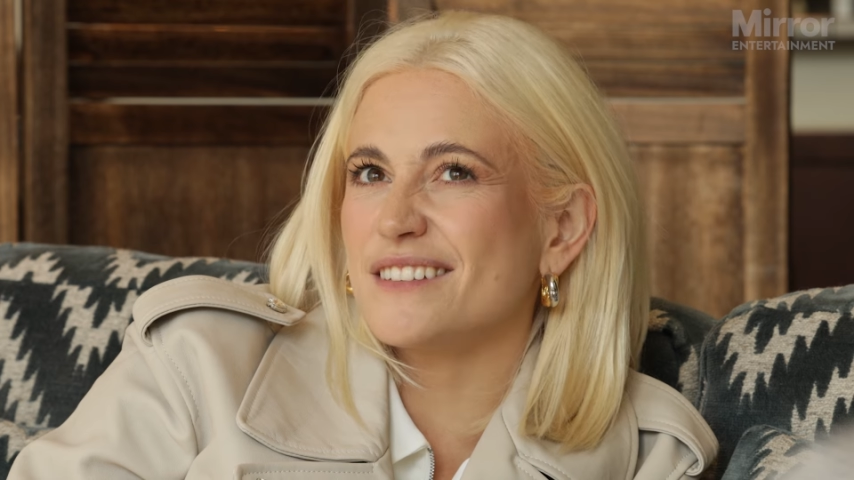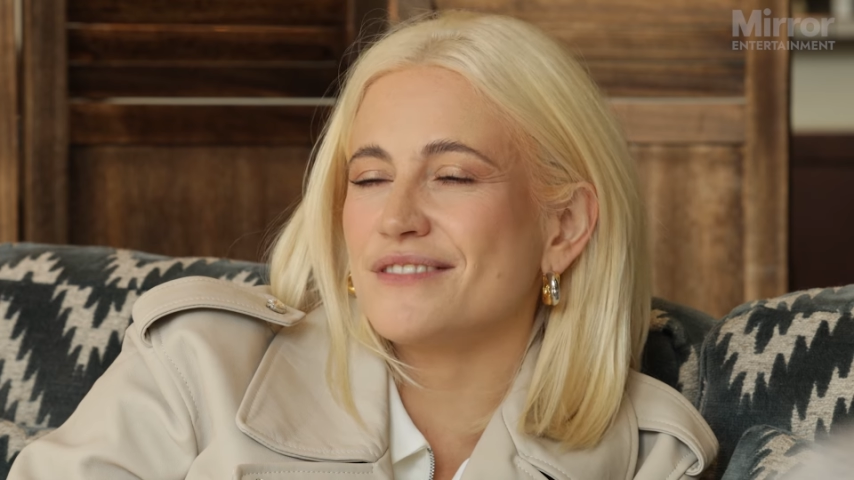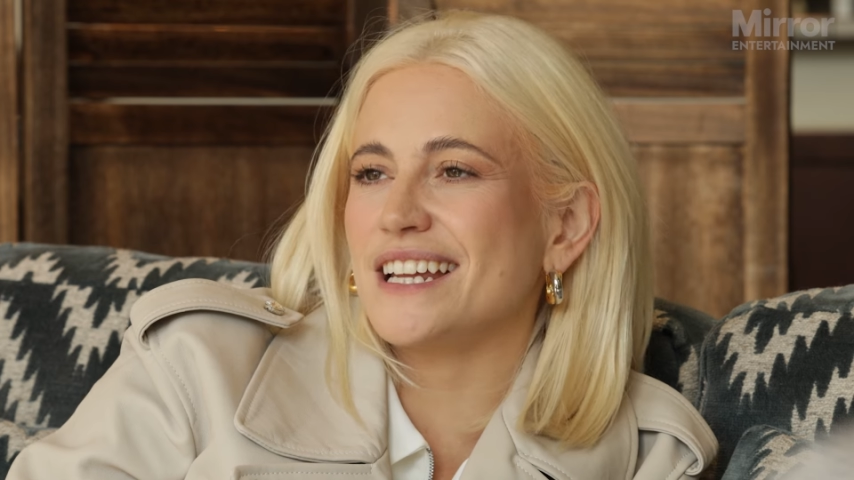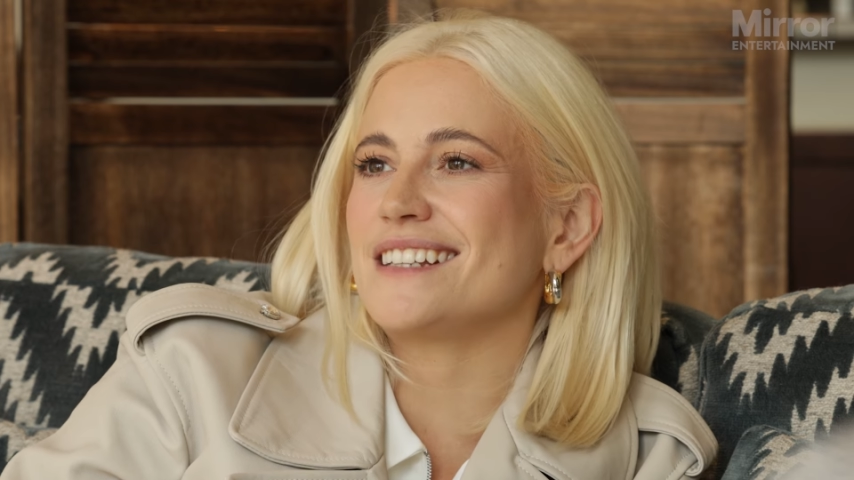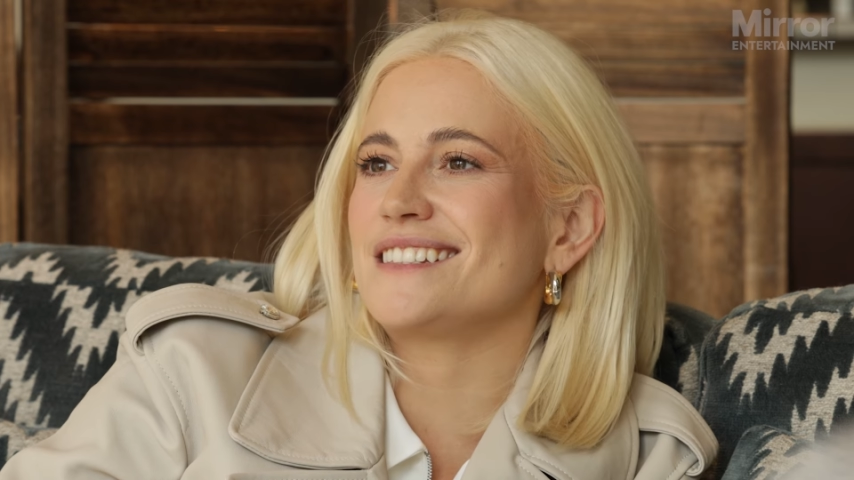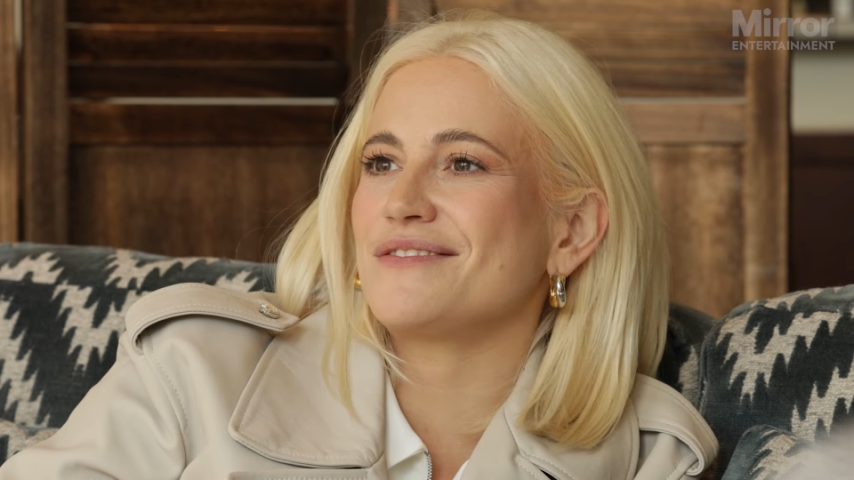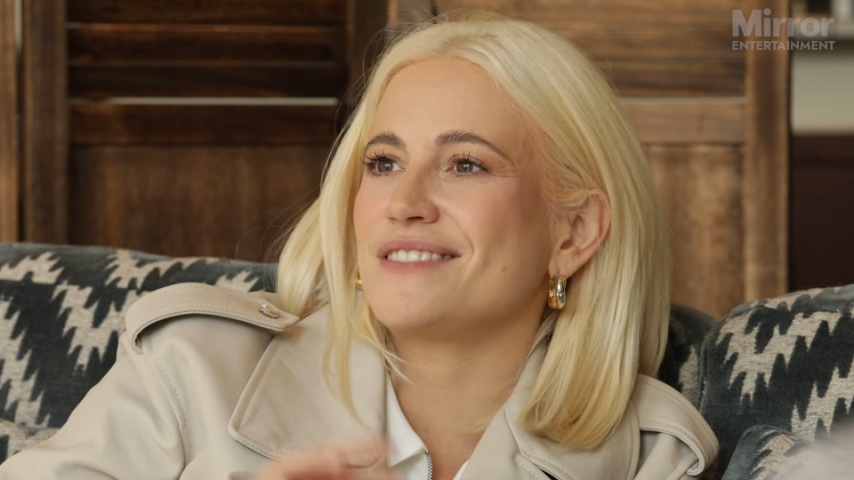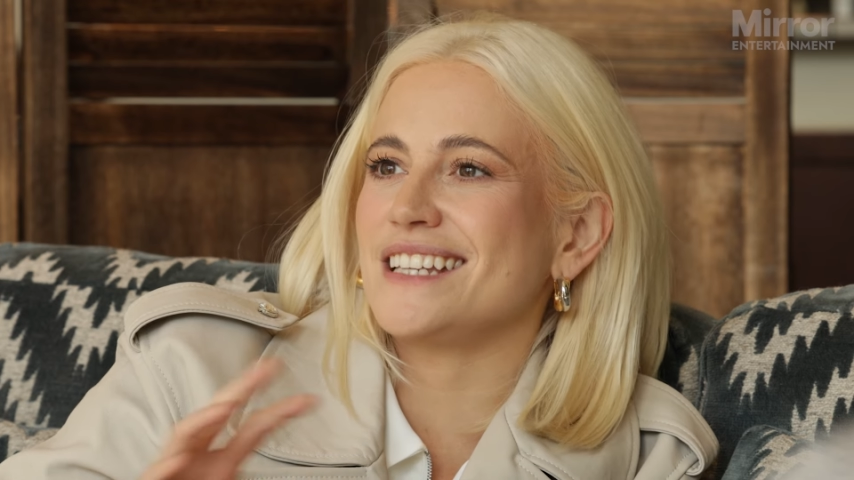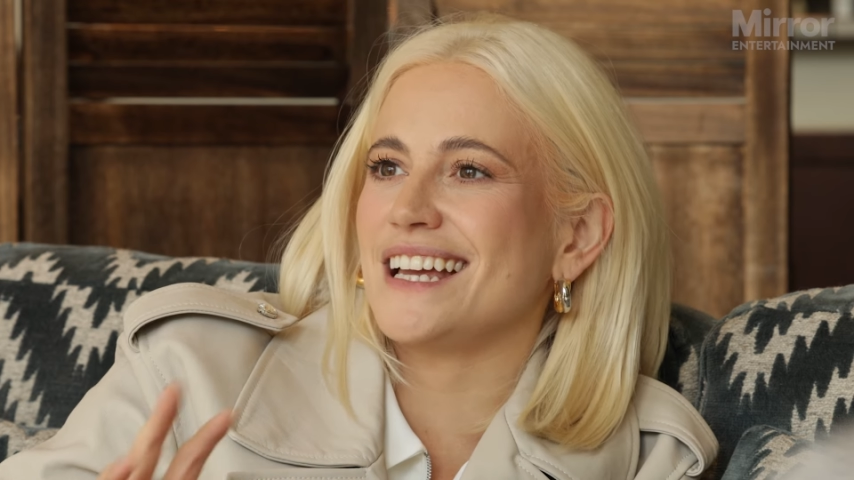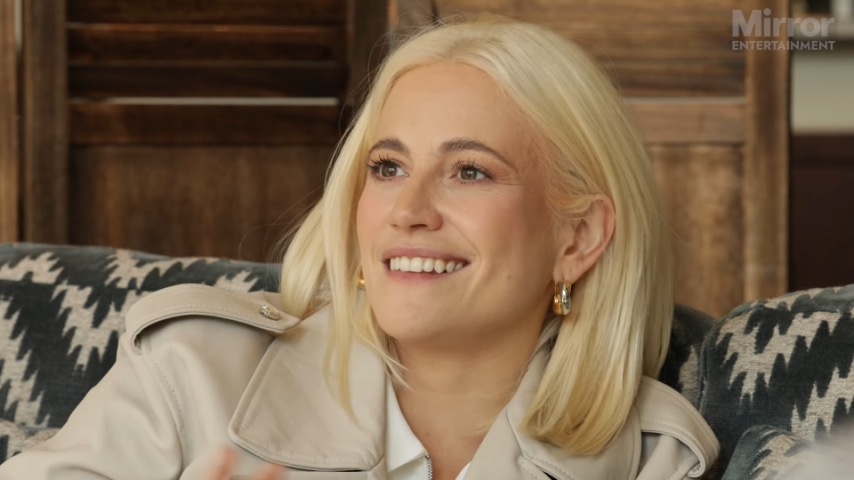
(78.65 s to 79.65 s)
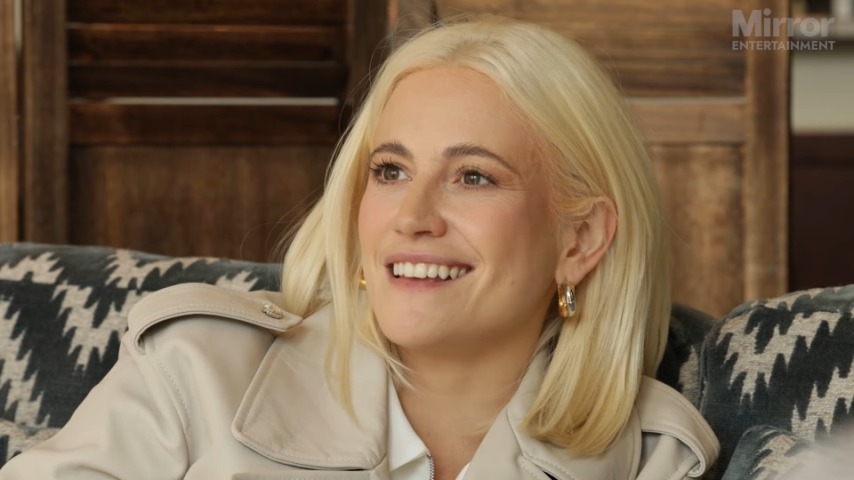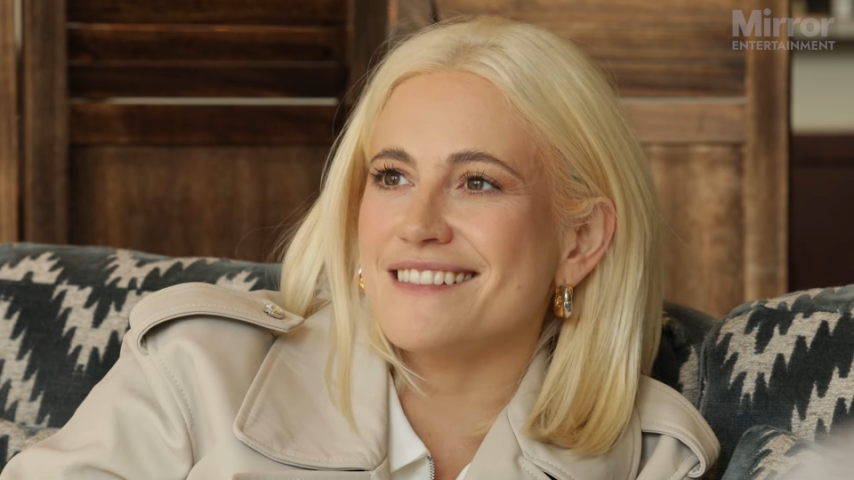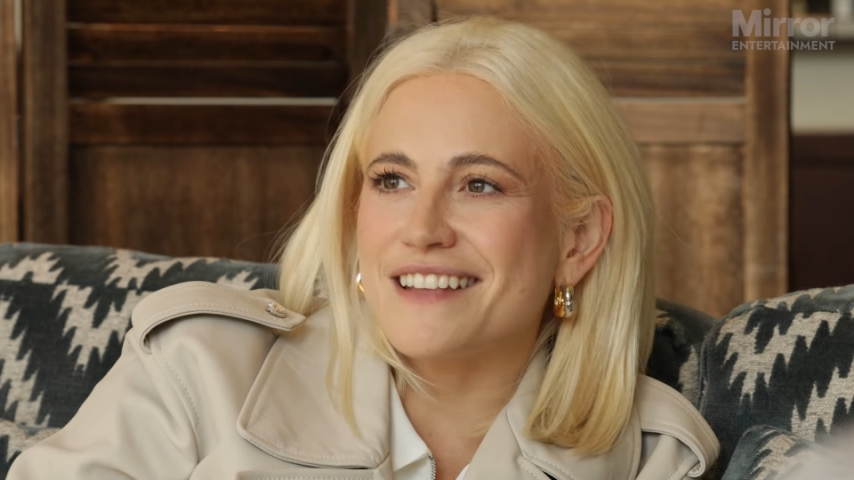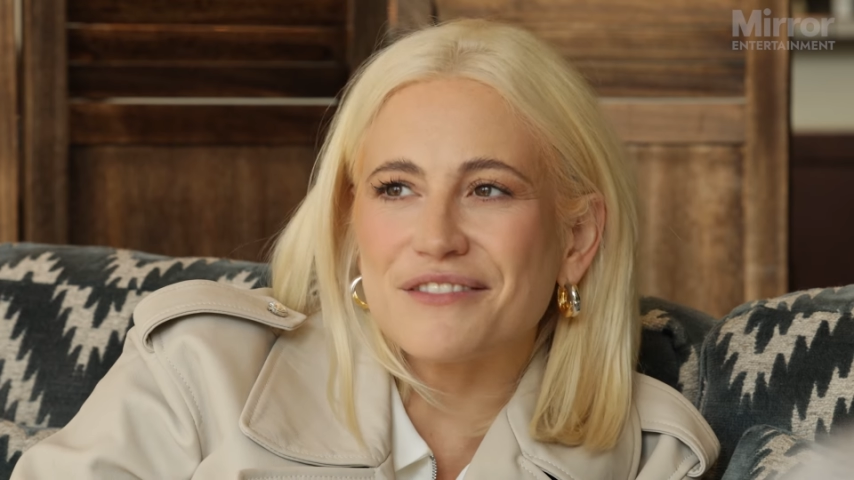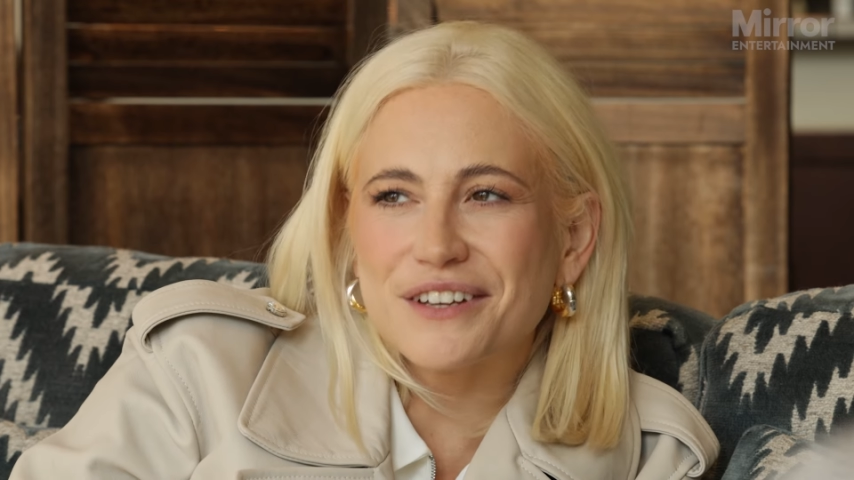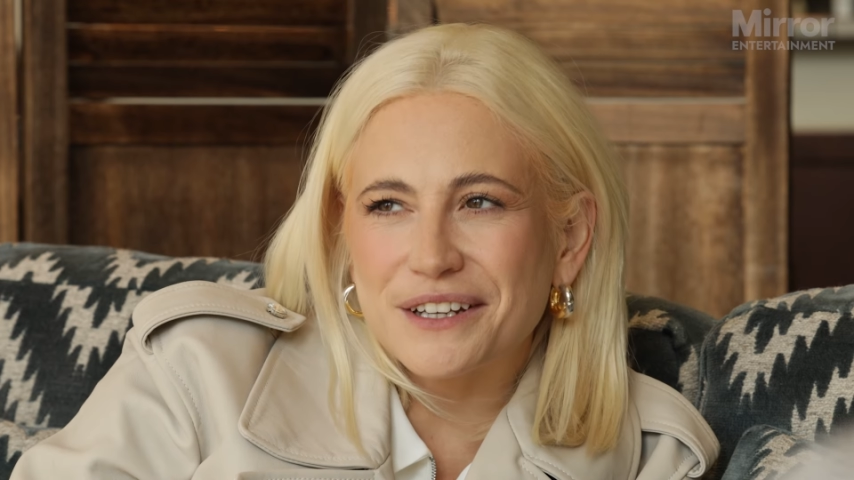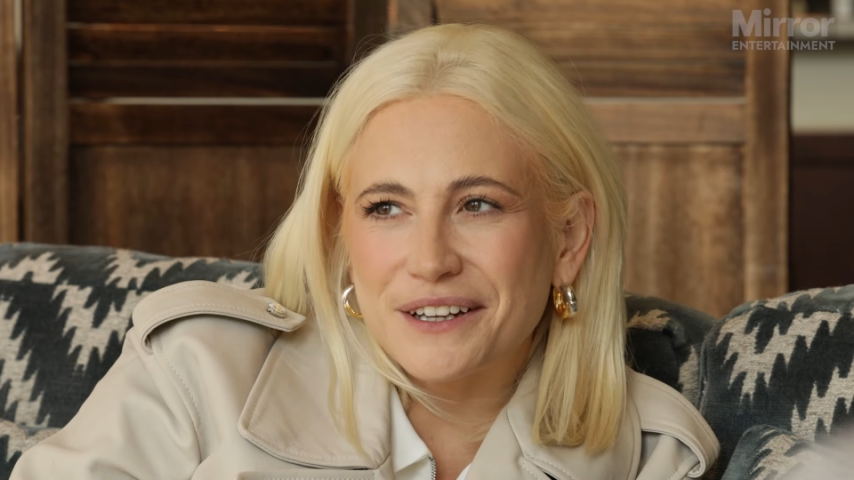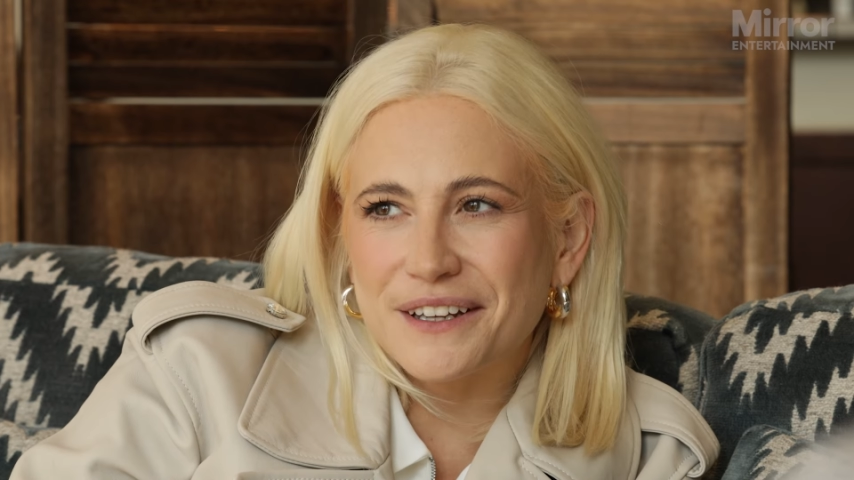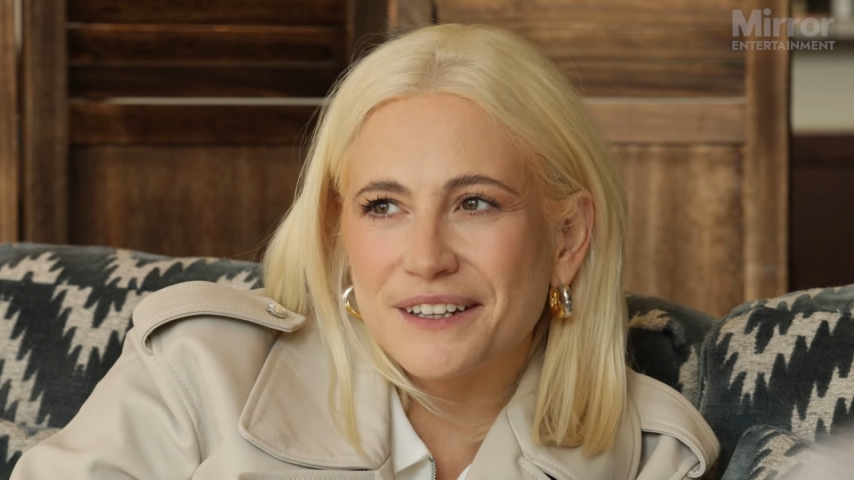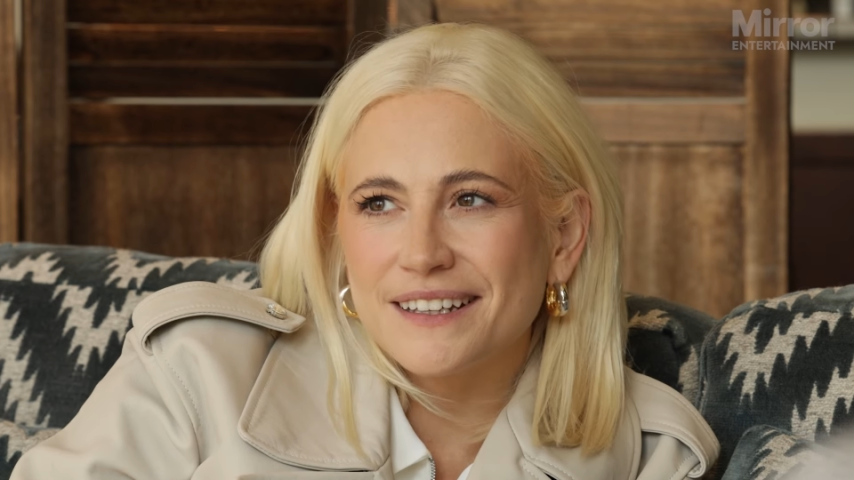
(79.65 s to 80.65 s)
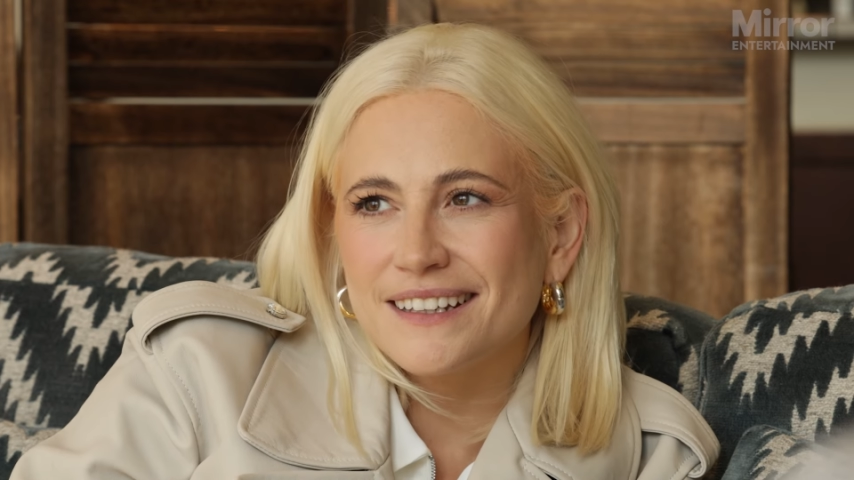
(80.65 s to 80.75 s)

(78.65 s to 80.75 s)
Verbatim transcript: of negativity out there, it's never gonna